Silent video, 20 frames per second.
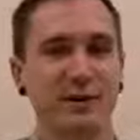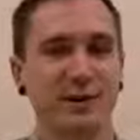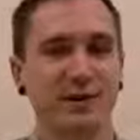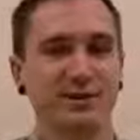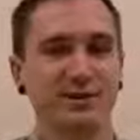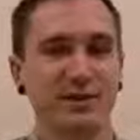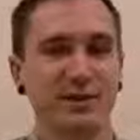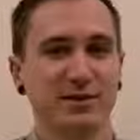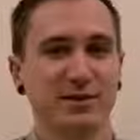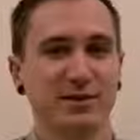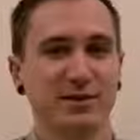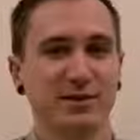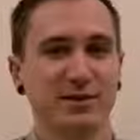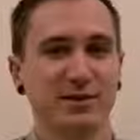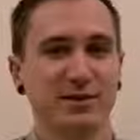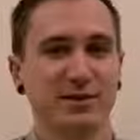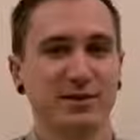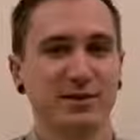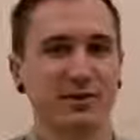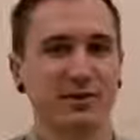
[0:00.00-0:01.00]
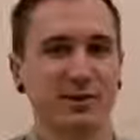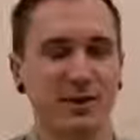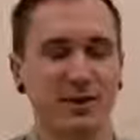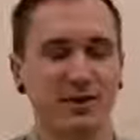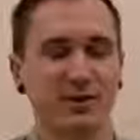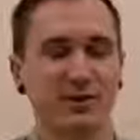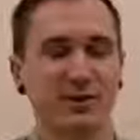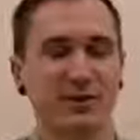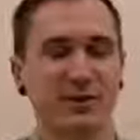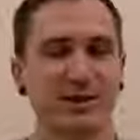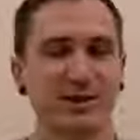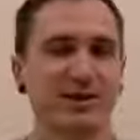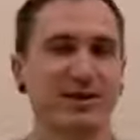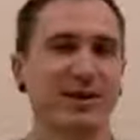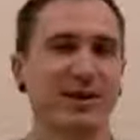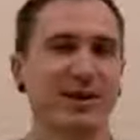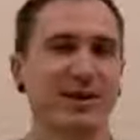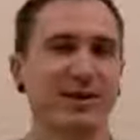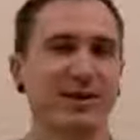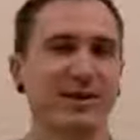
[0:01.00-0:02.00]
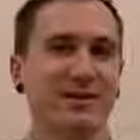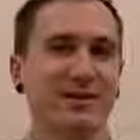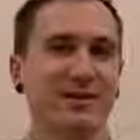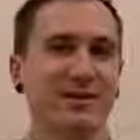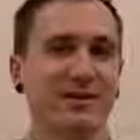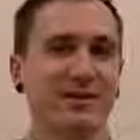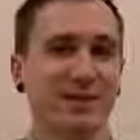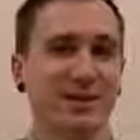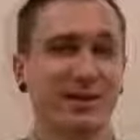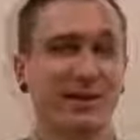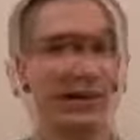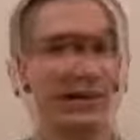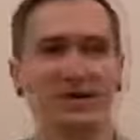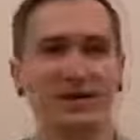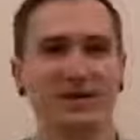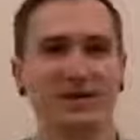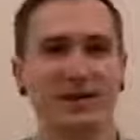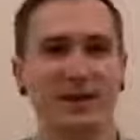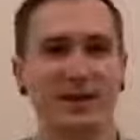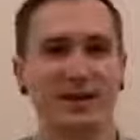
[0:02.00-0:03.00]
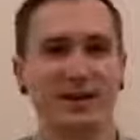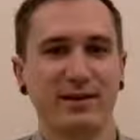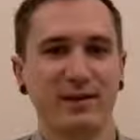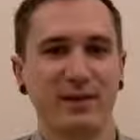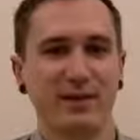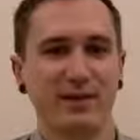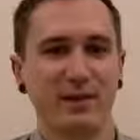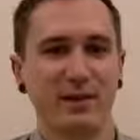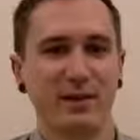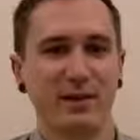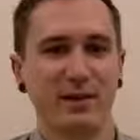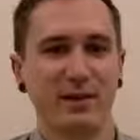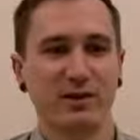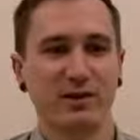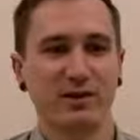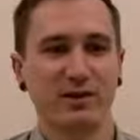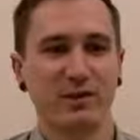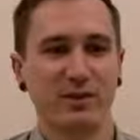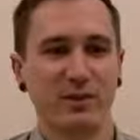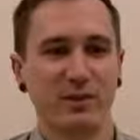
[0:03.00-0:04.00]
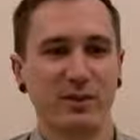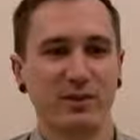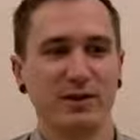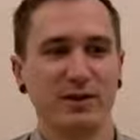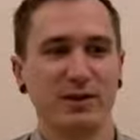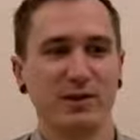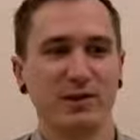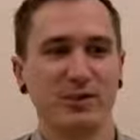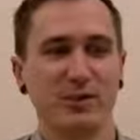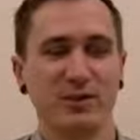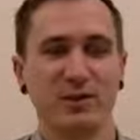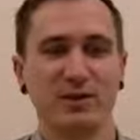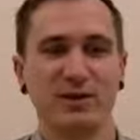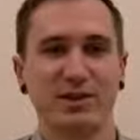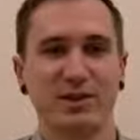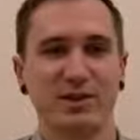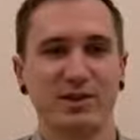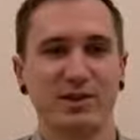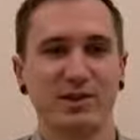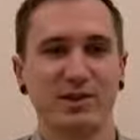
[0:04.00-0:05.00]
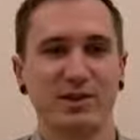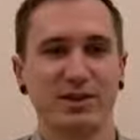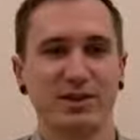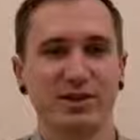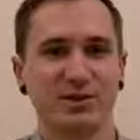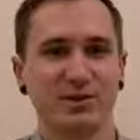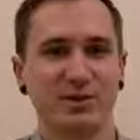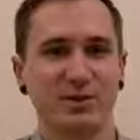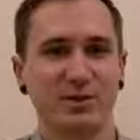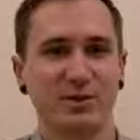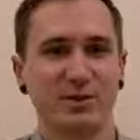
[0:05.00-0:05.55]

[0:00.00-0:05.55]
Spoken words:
Satya Kalra. And just wanted to say that we really appreciated the lecture.